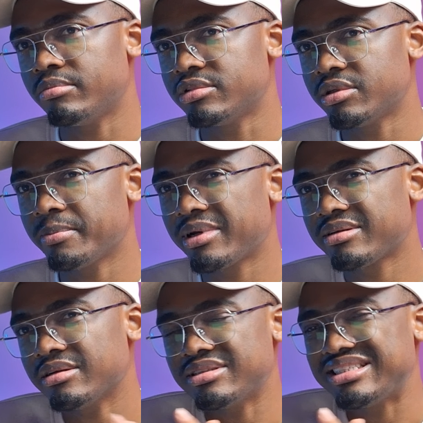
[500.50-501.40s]
Some
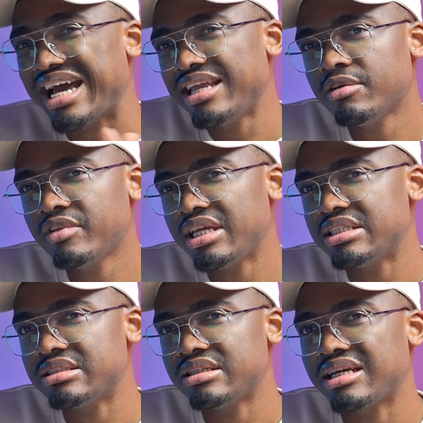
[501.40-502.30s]
aside of the
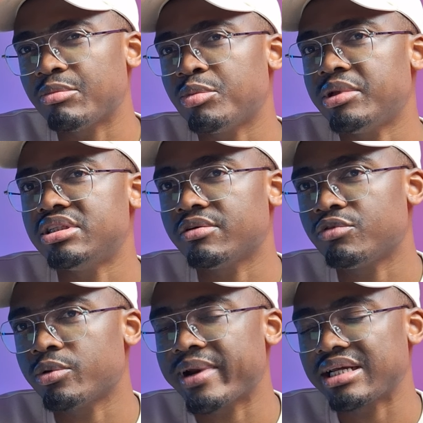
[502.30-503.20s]
agentic capability of
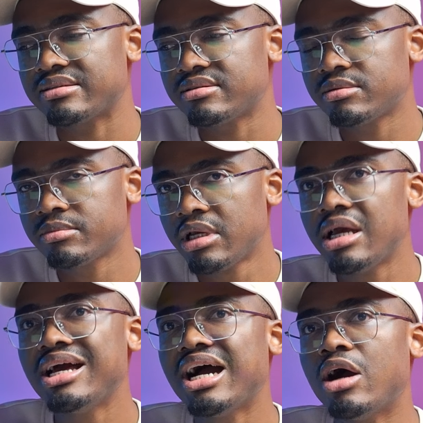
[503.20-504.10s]
your RAG system,
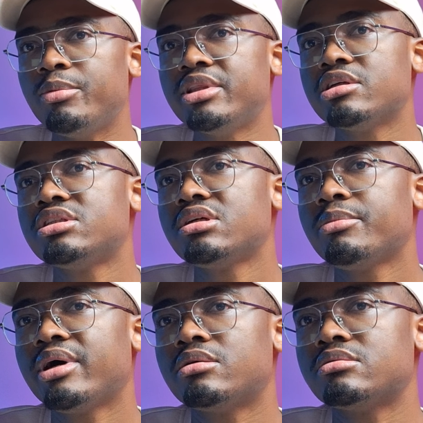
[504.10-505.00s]
I'll be talking a
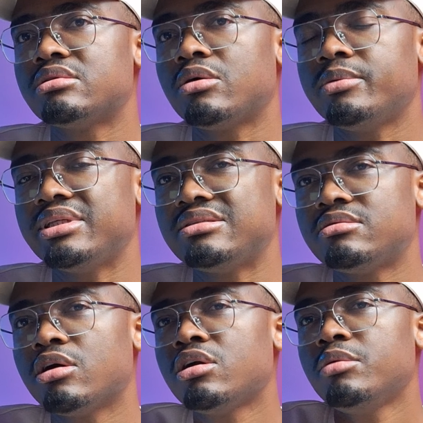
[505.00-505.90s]

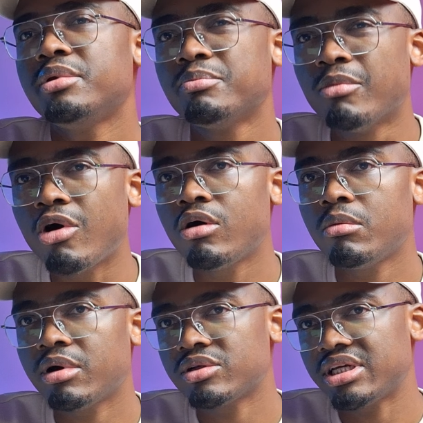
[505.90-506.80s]
bit more
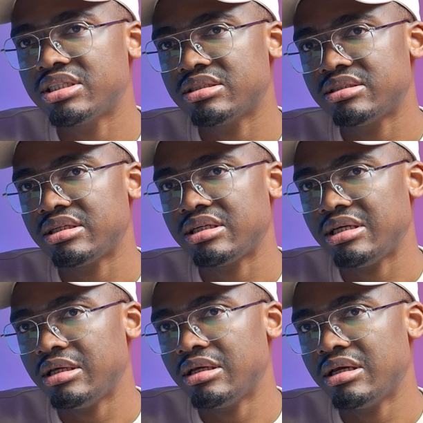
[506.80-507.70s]
about the agentic
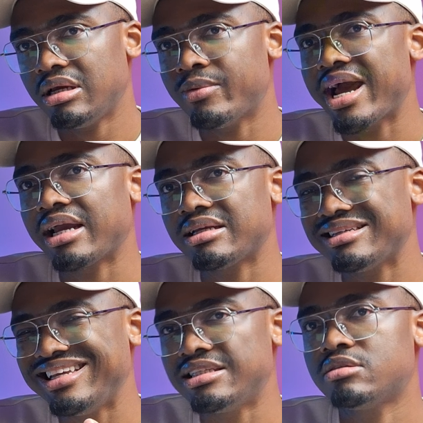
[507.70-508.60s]
RAG
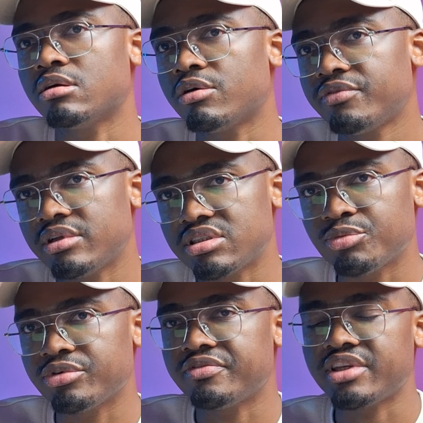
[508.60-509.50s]
itself in a
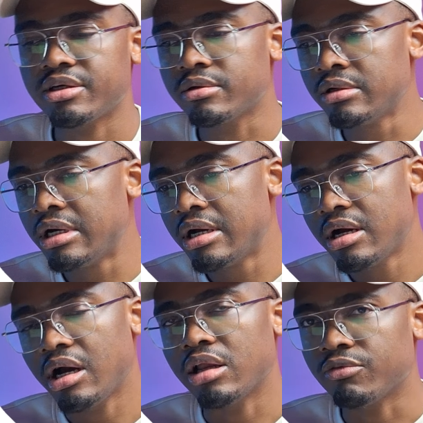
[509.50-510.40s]
separate video.
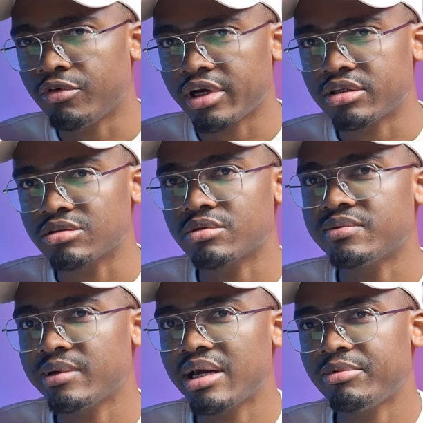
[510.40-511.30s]
Don't forget to
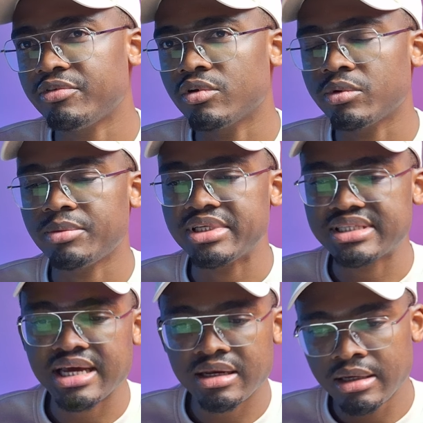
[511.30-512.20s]
subscribe if you don't want to miss
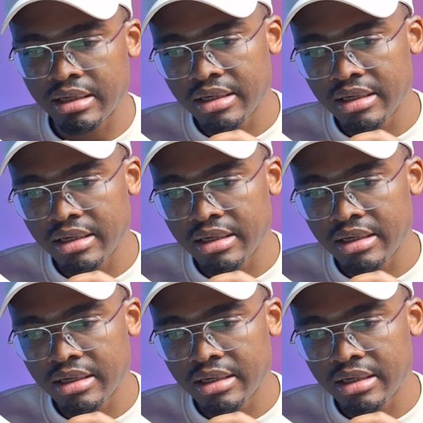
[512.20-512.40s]
that.